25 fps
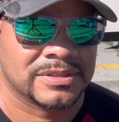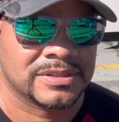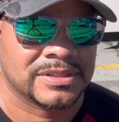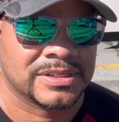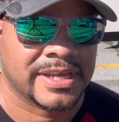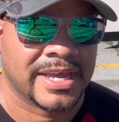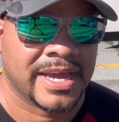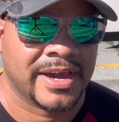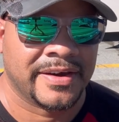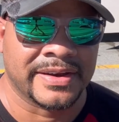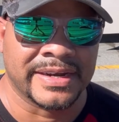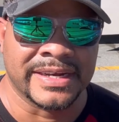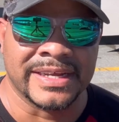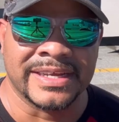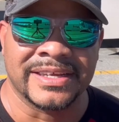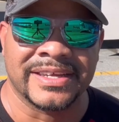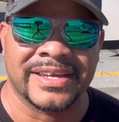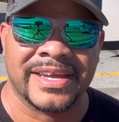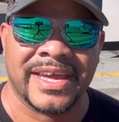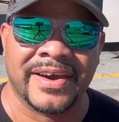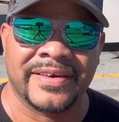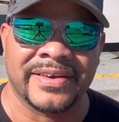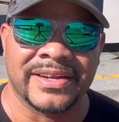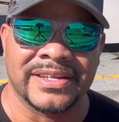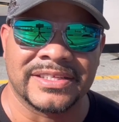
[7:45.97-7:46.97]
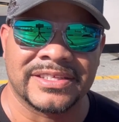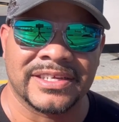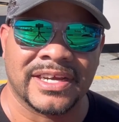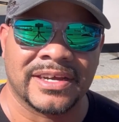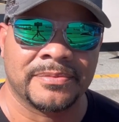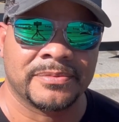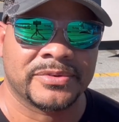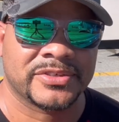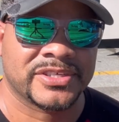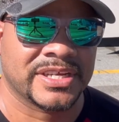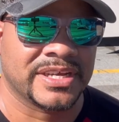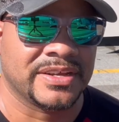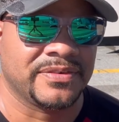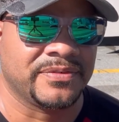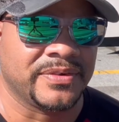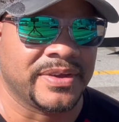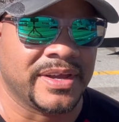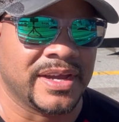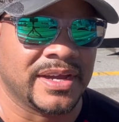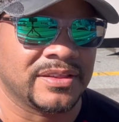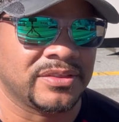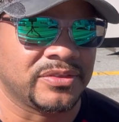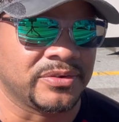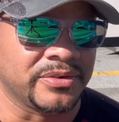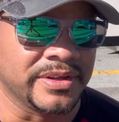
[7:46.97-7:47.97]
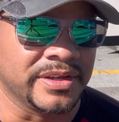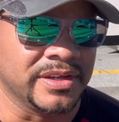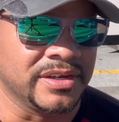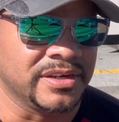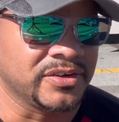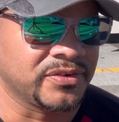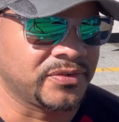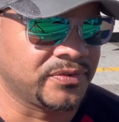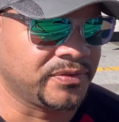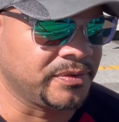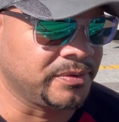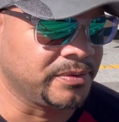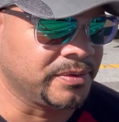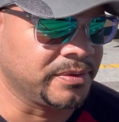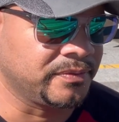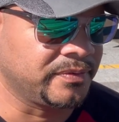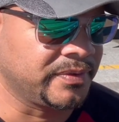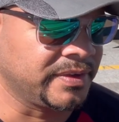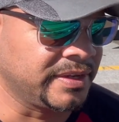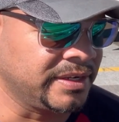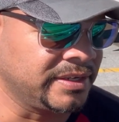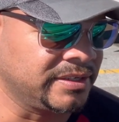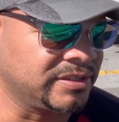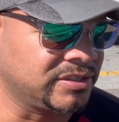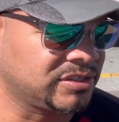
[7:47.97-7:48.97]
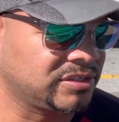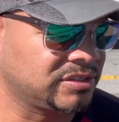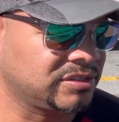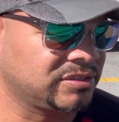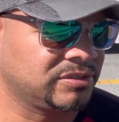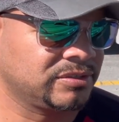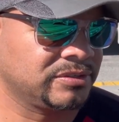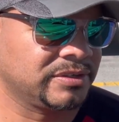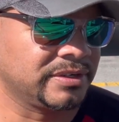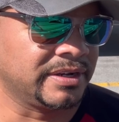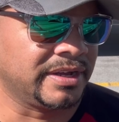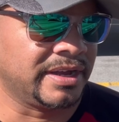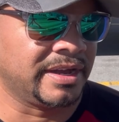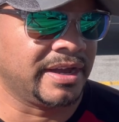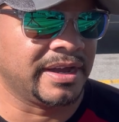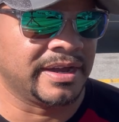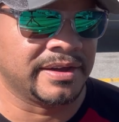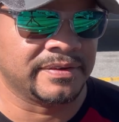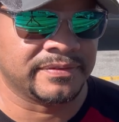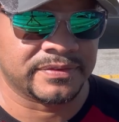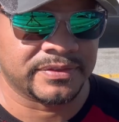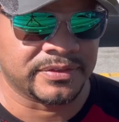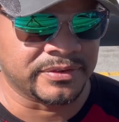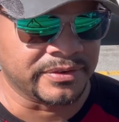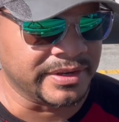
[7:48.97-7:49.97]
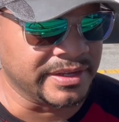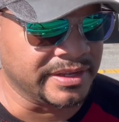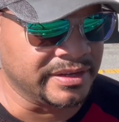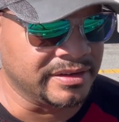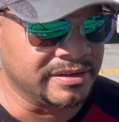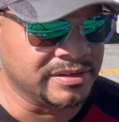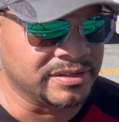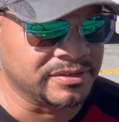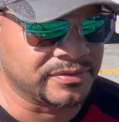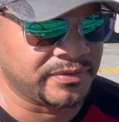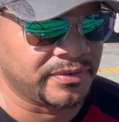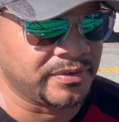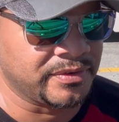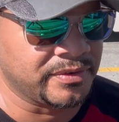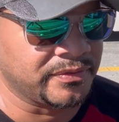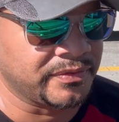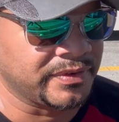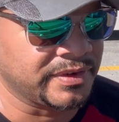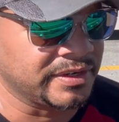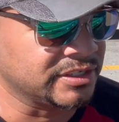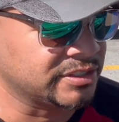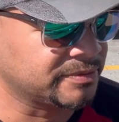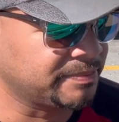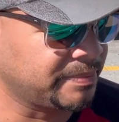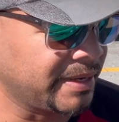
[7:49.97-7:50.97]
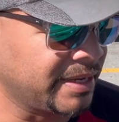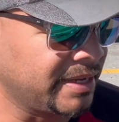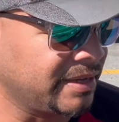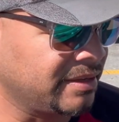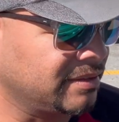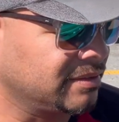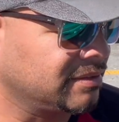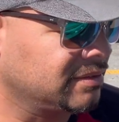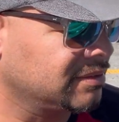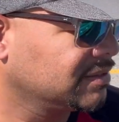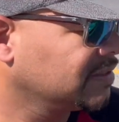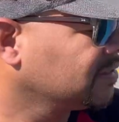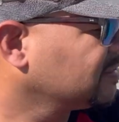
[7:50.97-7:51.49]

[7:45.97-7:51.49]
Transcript: counting time. Say if we got 3 years before we finish, 2.5, 3 years before we finish paying,